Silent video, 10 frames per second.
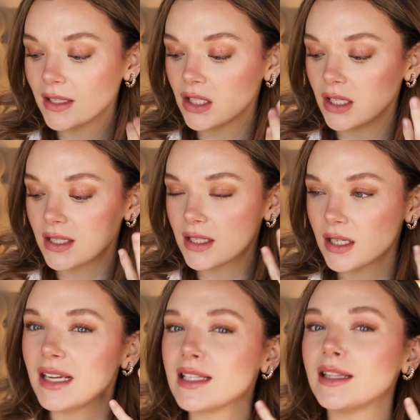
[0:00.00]
is
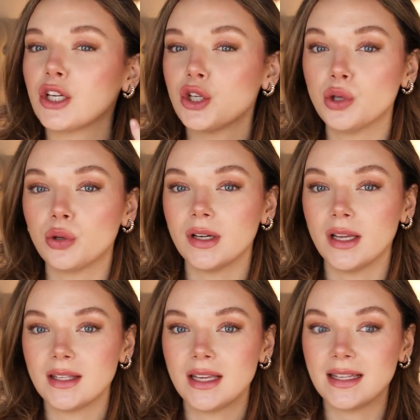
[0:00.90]
just, it's
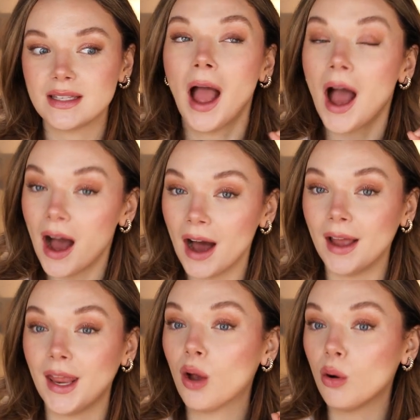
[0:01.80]
luxurious. It's
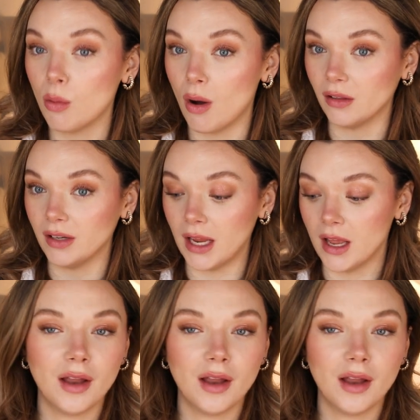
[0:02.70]
high quality.